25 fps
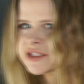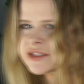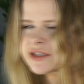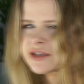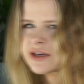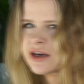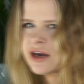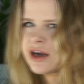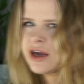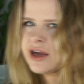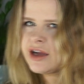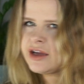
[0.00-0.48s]
a
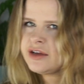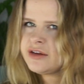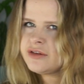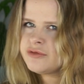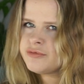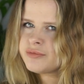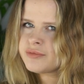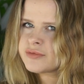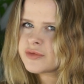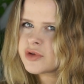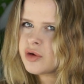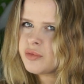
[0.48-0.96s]
guy.
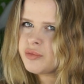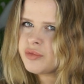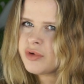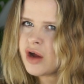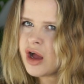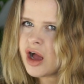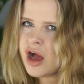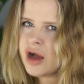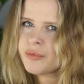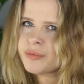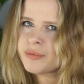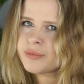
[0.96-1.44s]
No
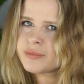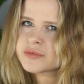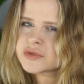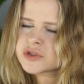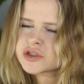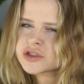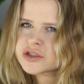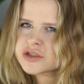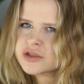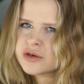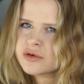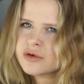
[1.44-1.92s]
prob.
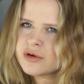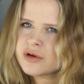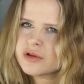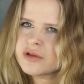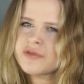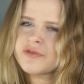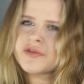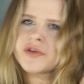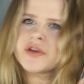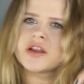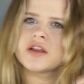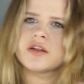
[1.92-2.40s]
Just throw a
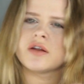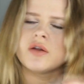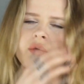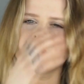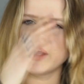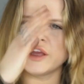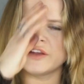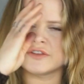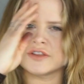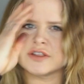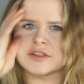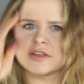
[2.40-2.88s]
few little
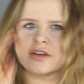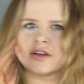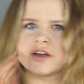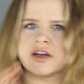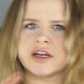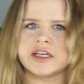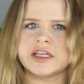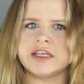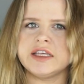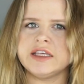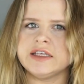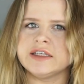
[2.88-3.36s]
waves in there,
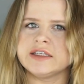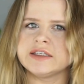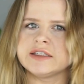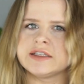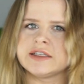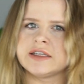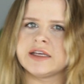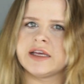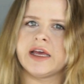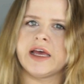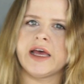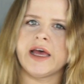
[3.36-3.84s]
honey.
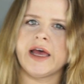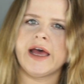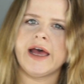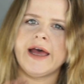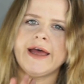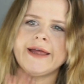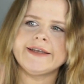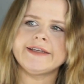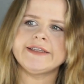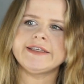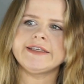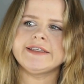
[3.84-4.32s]

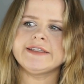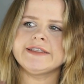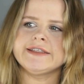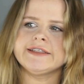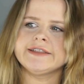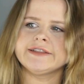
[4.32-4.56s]
Honey?